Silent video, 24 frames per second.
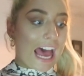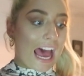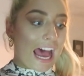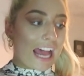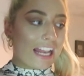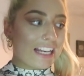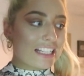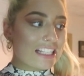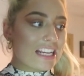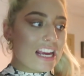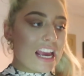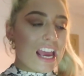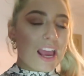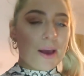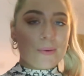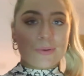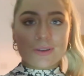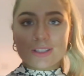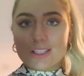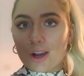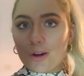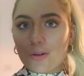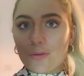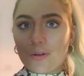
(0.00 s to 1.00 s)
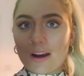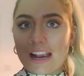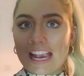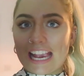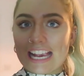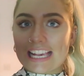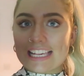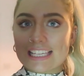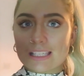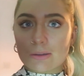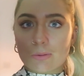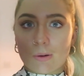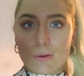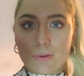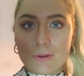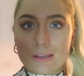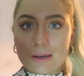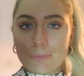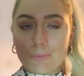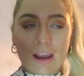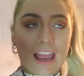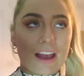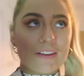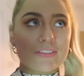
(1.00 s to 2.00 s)
and it was so weird because
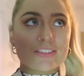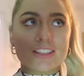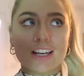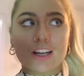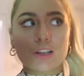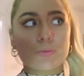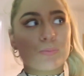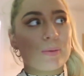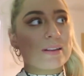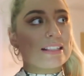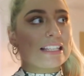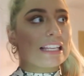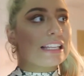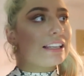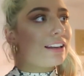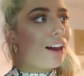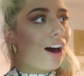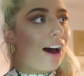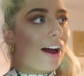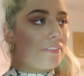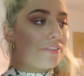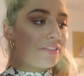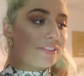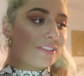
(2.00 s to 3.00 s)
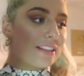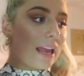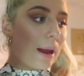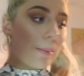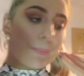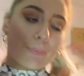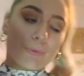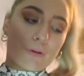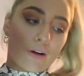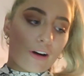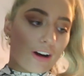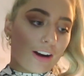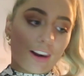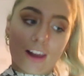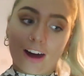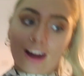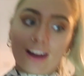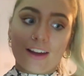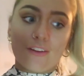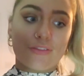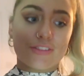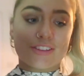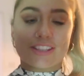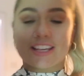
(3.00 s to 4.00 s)
we have such busy lives, separate
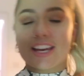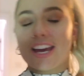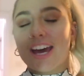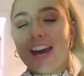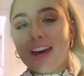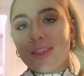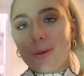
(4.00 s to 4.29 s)
lives,